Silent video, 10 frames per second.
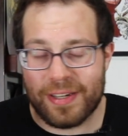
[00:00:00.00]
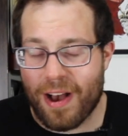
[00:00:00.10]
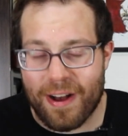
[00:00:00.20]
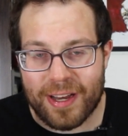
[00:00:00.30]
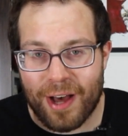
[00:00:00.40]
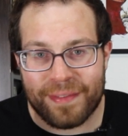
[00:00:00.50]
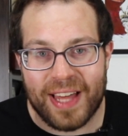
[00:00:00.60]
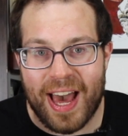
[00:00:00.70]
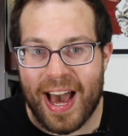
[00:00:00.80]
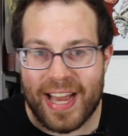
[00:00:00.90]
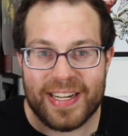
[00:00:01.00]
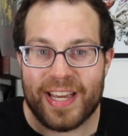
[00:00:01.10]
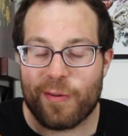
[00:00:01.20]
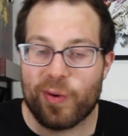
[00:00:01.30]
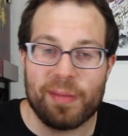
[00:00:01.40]
knockoff that I
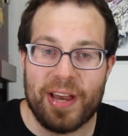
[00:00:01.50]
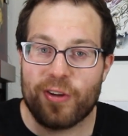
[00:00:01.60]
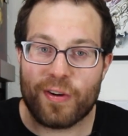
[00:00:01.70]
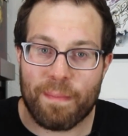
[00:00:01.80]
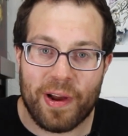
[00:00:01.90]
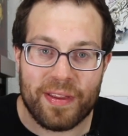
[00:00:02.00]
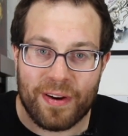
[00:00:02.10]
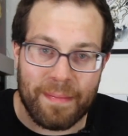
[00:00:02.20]
did with my older brother